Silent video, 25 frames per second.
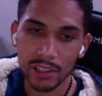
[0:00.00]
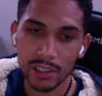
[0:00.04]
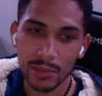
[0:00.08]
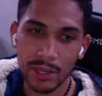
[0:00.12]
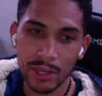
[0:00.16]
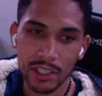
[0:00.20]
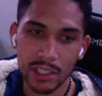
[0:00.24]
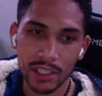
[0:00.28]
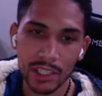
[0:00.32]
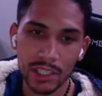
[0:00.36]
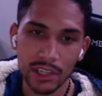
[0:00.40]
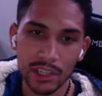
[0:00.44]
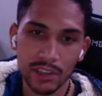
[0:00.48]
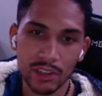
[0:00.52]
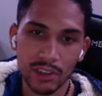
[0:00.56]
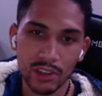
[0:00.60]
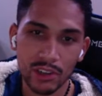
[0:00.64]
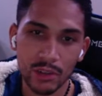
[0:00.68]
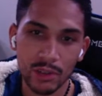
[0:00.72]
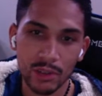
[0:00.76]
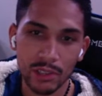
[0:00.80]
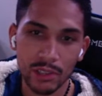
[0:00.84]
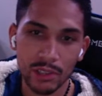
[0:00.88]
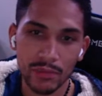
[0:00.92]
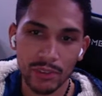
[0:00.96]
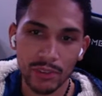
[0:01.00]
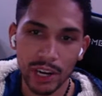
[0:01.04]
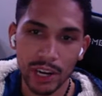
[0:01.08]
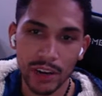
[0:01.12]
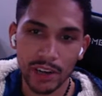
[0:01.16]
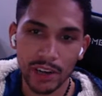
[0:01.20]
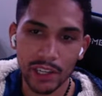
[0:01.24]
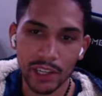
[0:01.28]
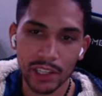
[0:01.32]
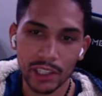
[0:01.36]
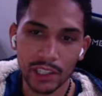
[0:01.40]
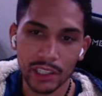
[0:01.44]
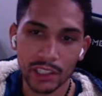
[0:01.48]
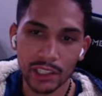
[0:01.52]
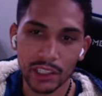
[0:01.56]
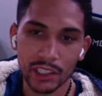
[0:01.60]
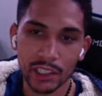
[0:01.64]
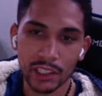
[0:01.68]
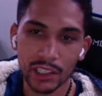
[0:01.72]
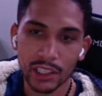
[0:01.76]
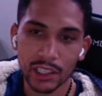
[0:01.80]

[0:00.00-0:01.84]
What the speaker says: especially years ago, was very